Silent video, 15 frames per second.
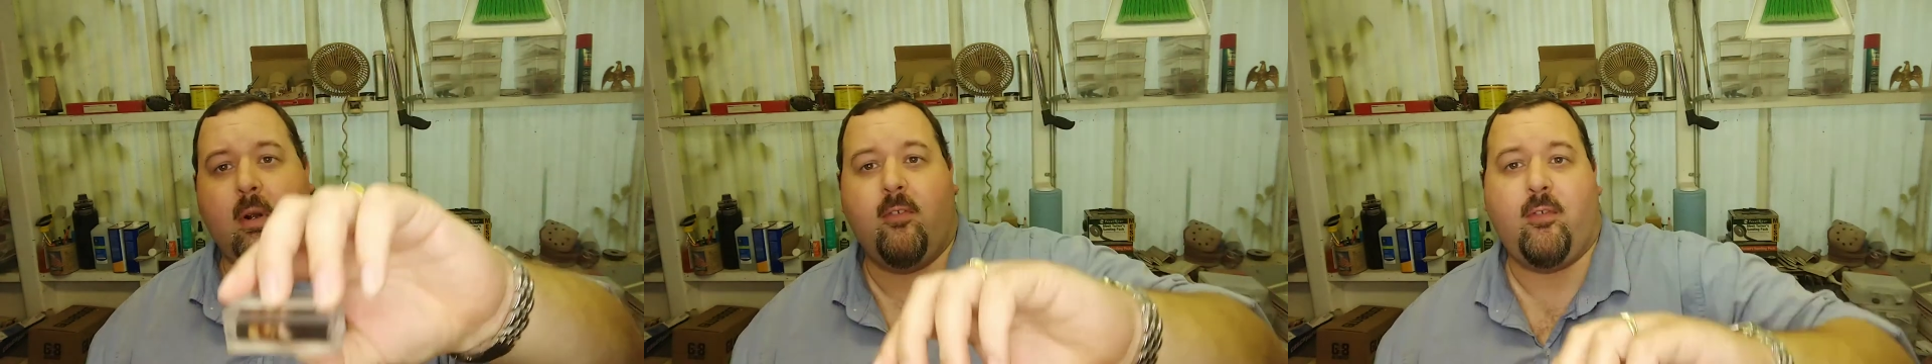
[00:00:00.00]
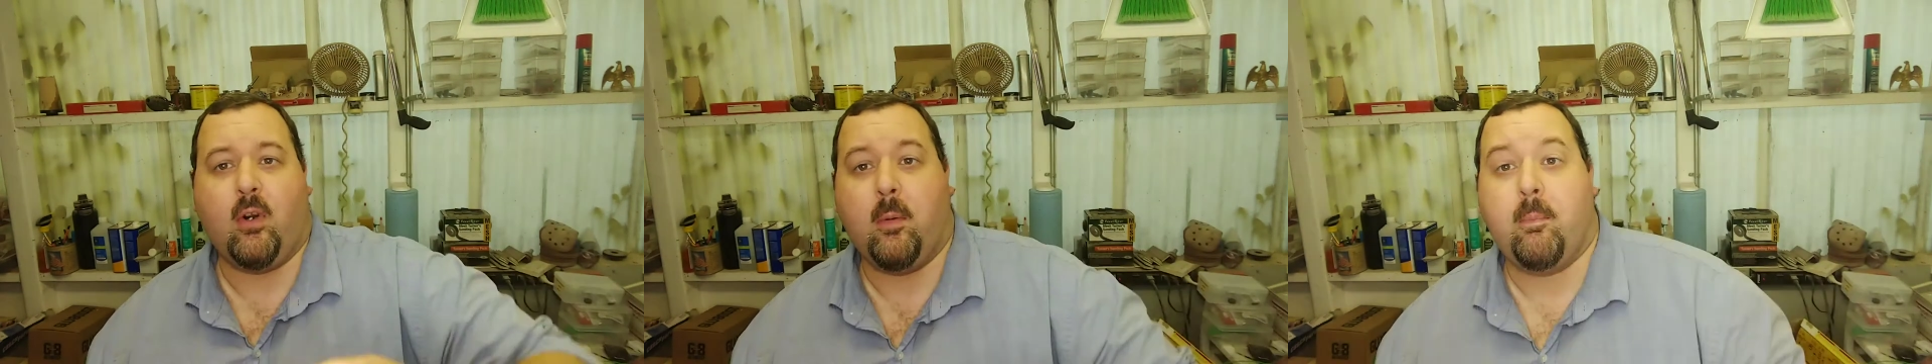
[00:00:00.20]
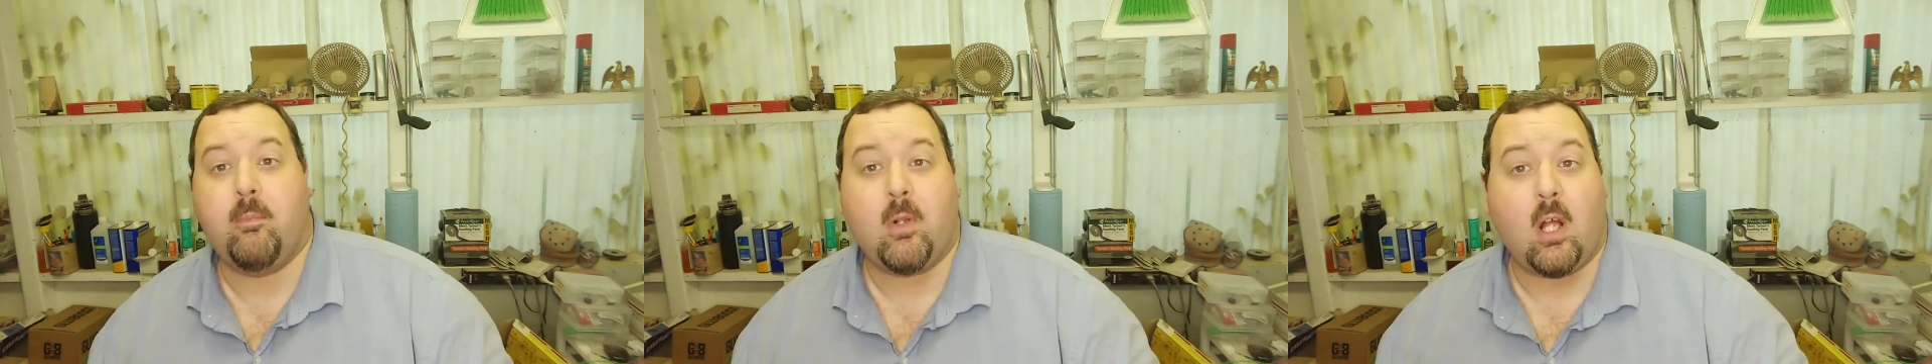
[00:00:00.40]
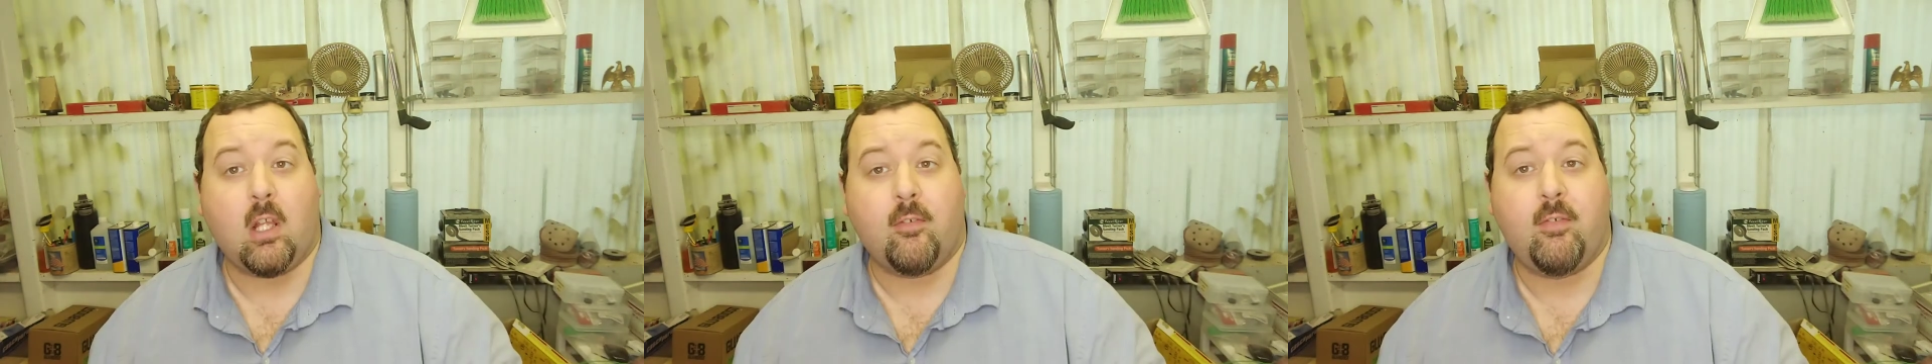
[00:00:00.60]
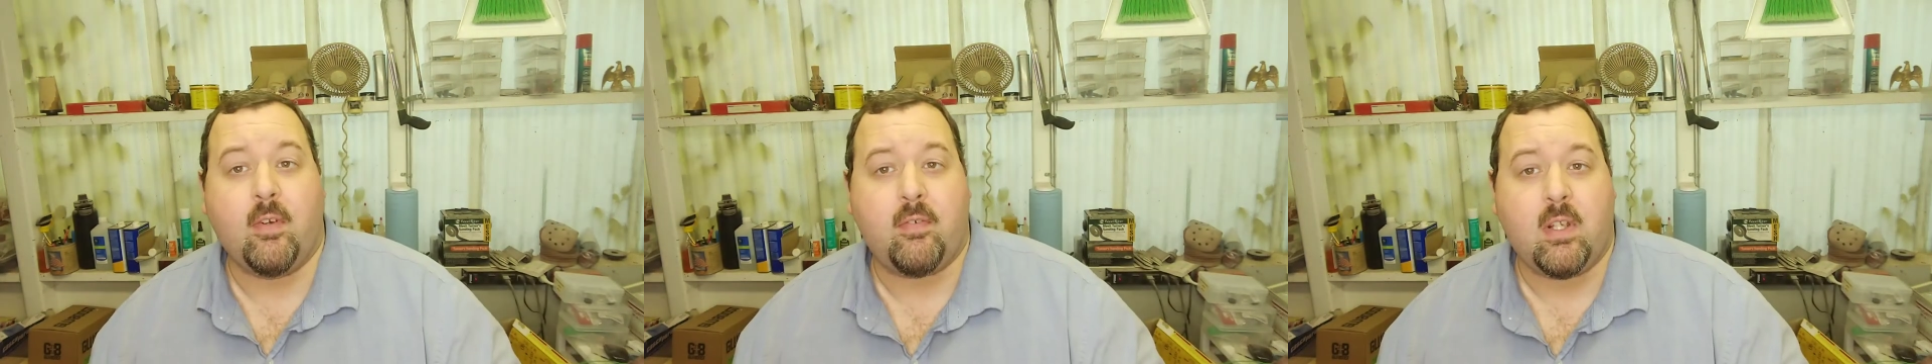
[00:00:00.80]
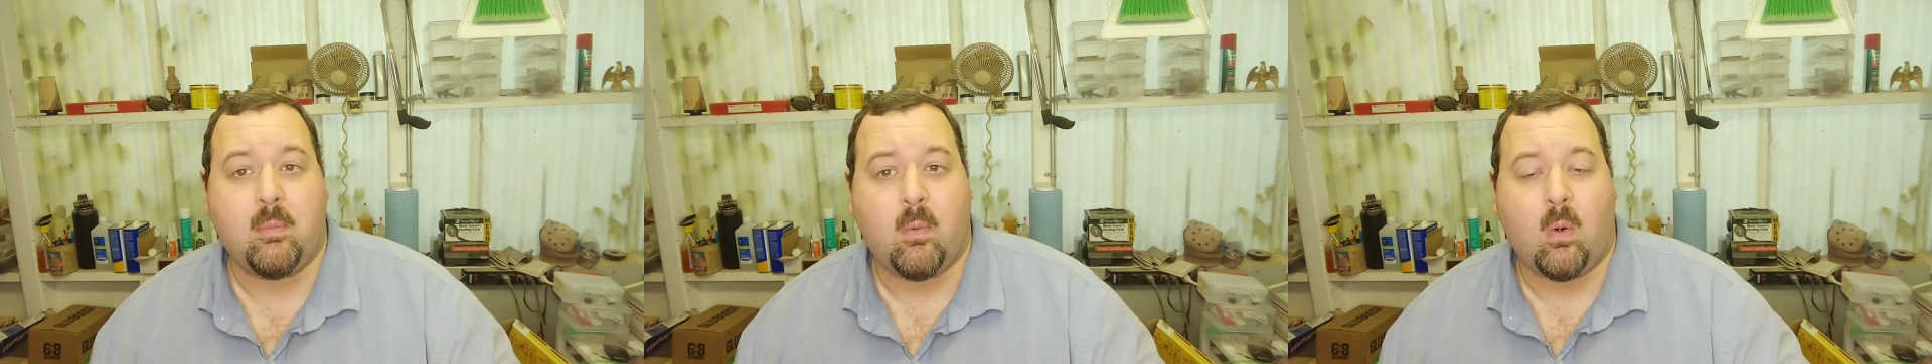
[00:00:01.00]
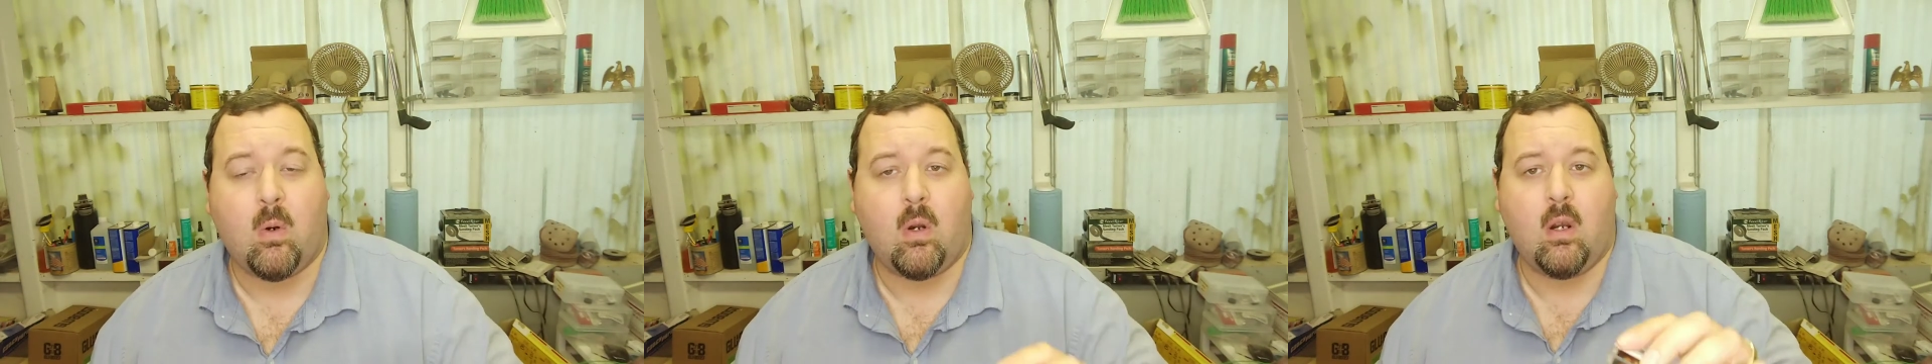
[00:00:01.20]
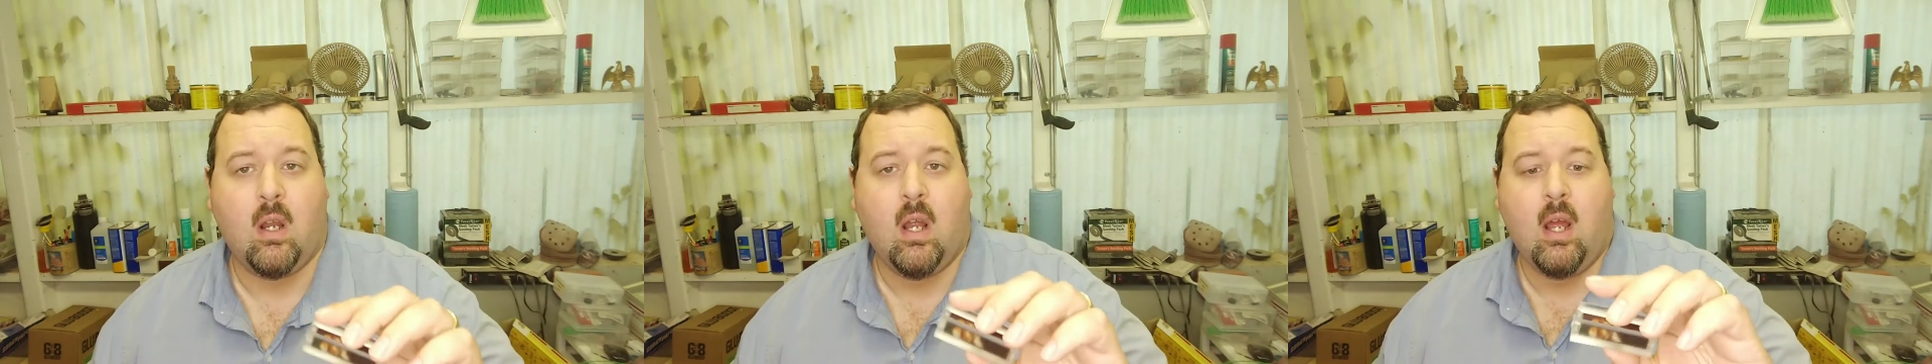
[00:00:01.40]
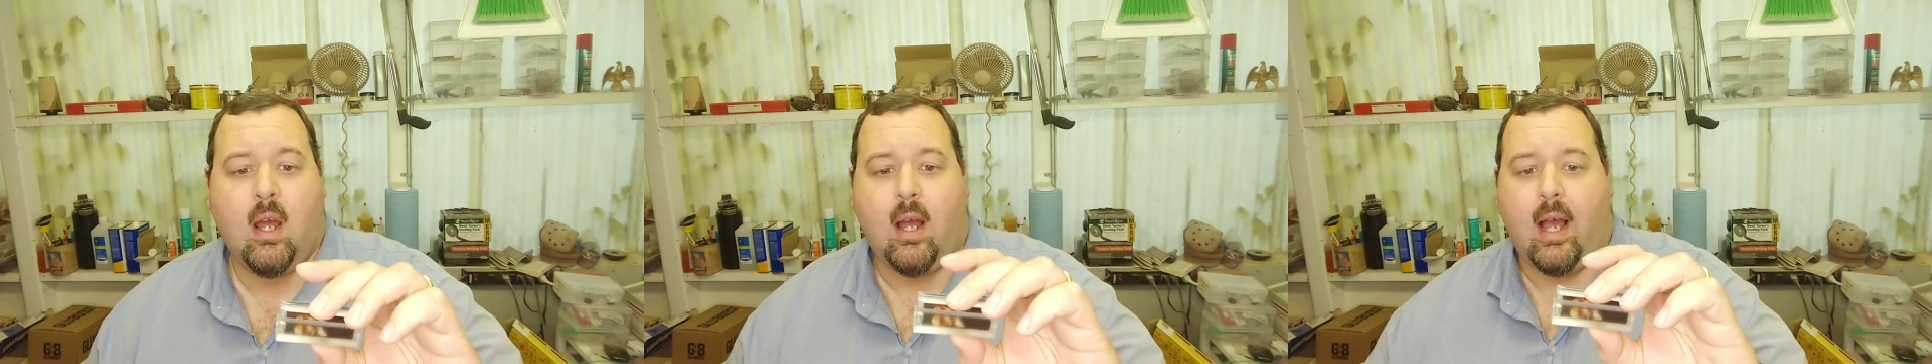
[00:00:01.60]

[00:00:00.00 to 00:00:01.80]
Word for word: But for $1.50 more,